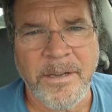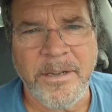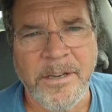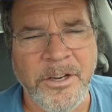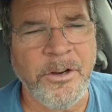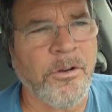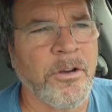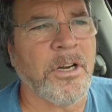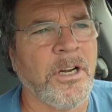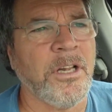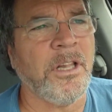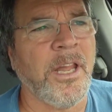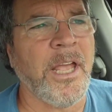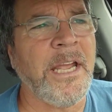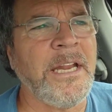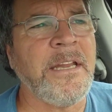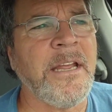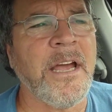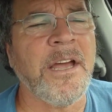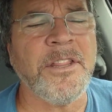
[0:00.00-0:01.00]
You're going to
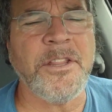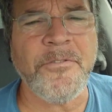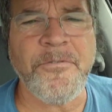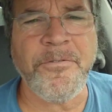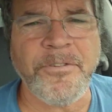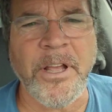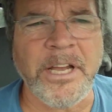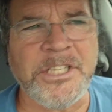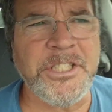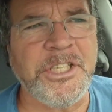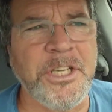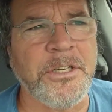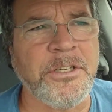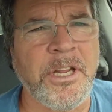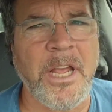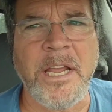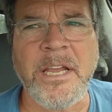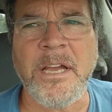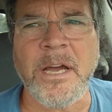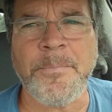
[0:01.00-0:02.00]
lay down the flesh and
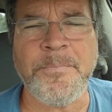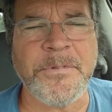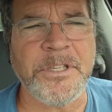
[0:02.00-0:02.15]
take up